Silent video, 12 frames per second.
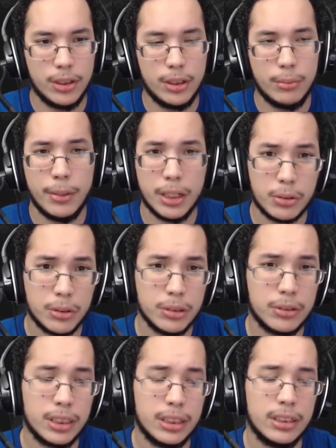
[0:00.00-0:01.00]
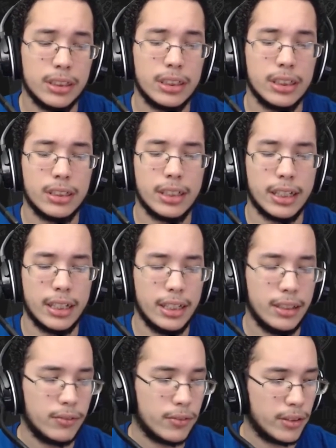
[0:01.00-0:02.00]
Metagross. It does take a
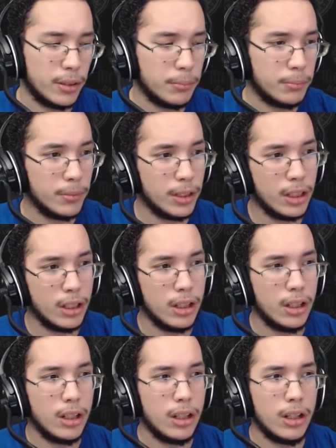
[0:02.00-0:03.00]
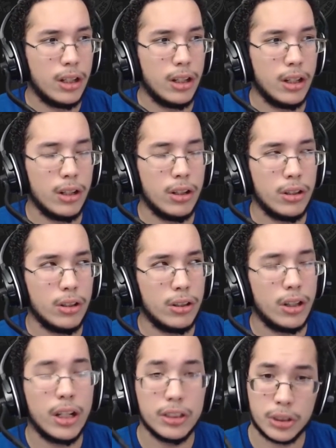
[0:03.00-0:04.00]
hit from her
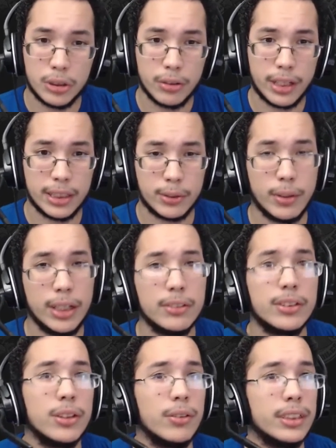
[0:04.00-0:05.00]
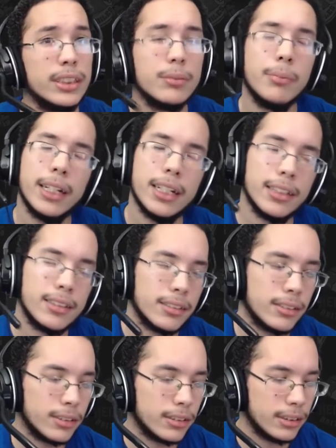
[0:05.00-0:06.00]
Hunchcroak as well, so this made it
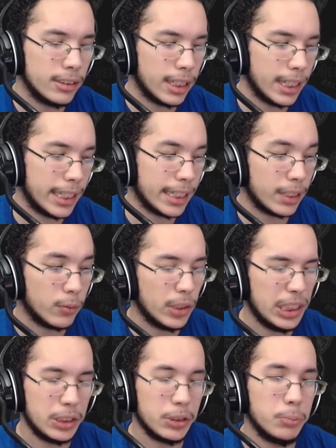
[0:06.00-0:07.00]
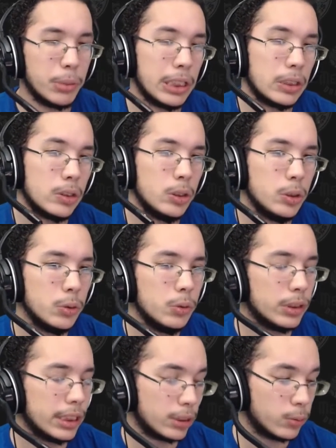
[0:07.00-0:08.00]
kind of a really good mon to
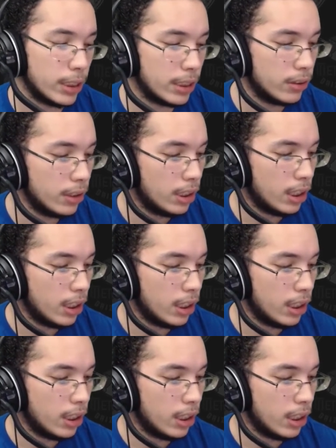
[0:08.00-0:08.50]
use as well.